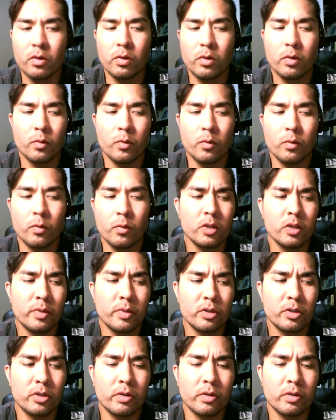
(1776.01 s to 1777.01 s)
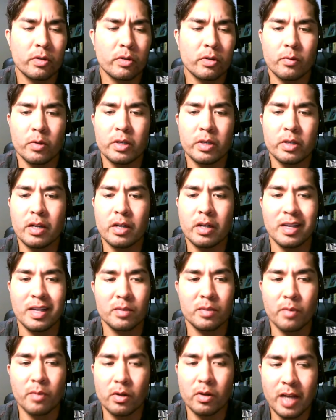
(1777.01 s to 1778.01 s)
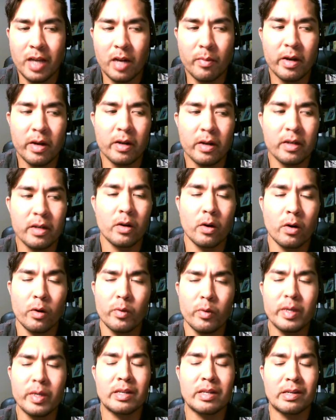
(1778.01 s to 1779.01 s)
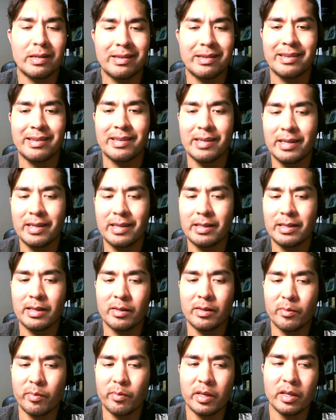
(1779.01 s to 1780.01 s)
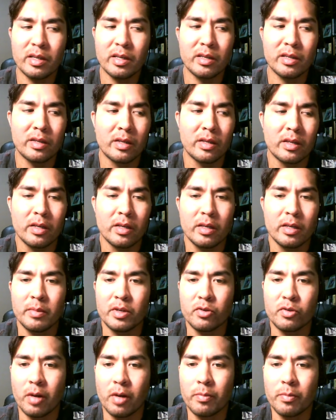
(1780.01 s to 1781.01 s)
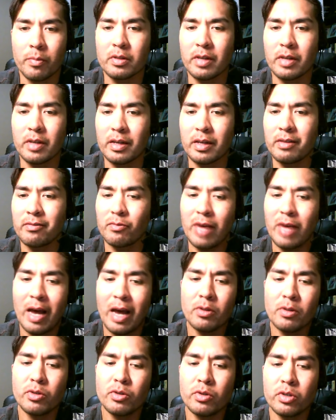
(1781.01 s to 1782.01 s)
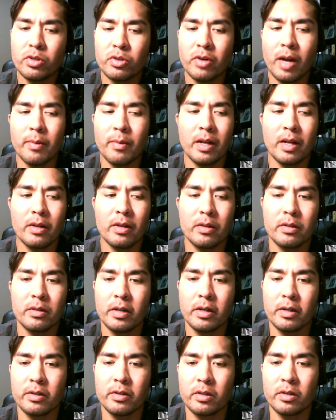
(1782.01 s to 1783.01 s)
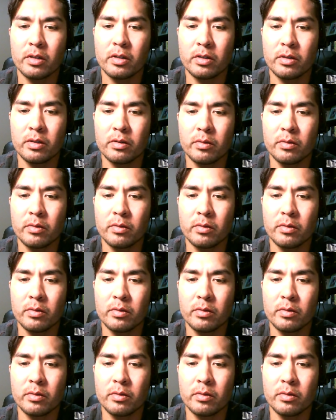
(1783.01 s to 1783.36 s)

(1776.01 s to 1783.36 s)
the, where this bookstore is, we're talking like small town America, or are we talking like kind of like big metropolis? Like, how would you describe it out there to the to